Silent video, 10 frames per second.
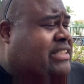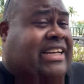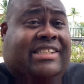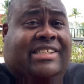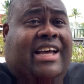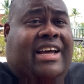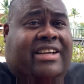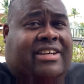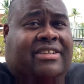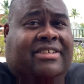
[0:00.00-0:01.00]

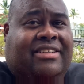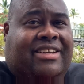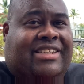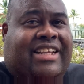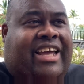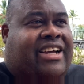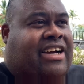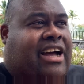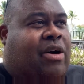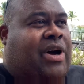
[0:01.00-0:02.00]
Tanzania, is like
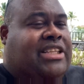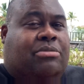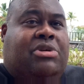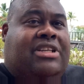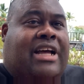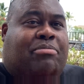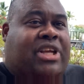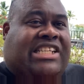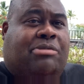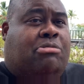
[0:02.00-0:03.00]
I want to be that
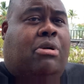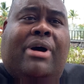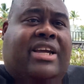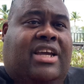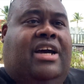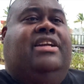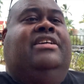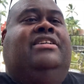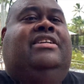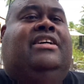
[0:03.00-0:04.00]
place to be my backyard.
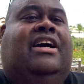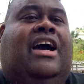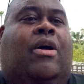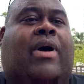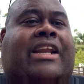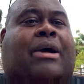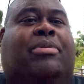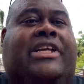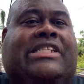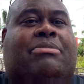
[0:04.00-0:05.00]
I want that
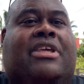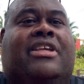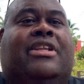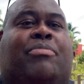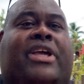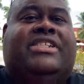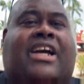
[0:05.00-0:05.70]
place to be the place I